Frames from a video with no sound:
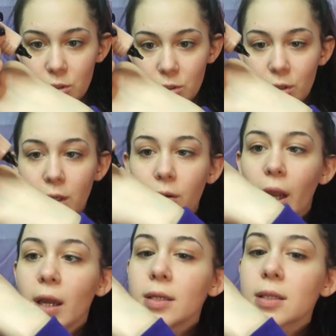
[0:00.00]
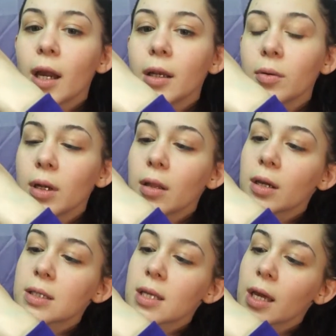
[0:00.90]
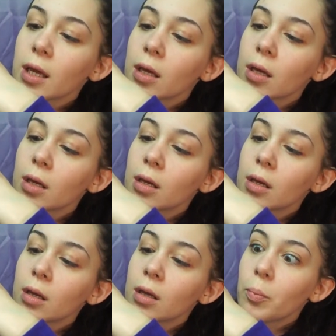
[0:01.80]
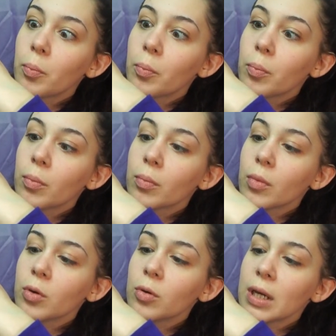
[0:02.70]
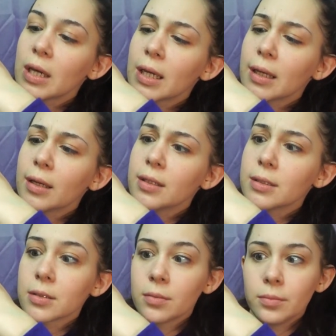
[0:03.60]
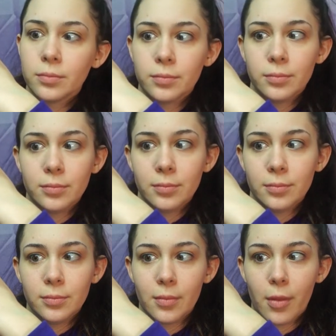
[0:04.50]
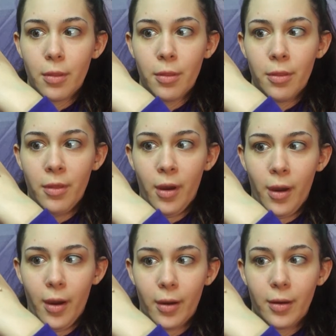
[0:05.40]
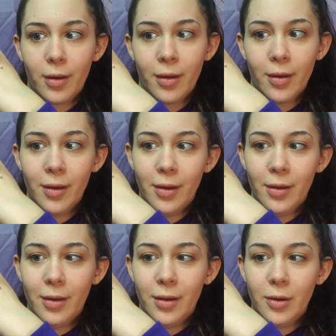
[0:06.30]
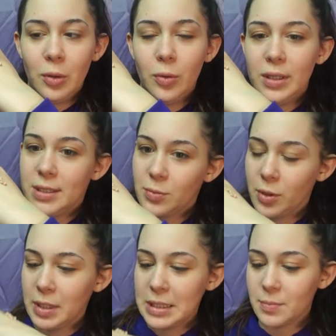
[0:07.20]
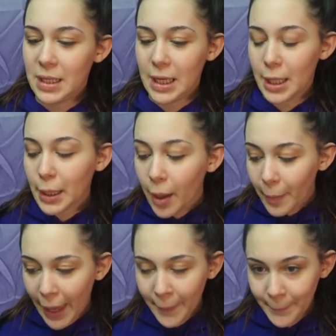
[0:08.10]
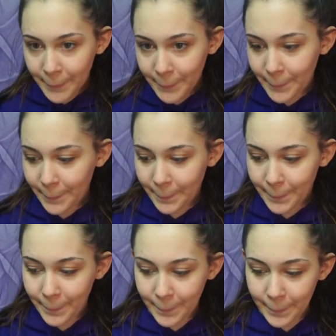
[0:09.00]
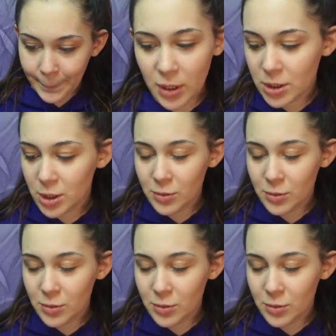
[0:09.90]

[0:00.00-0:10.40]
Show you guys kind of what it looks like. Ooh, it is thick. Oh, this worries me a little bit. I'm going to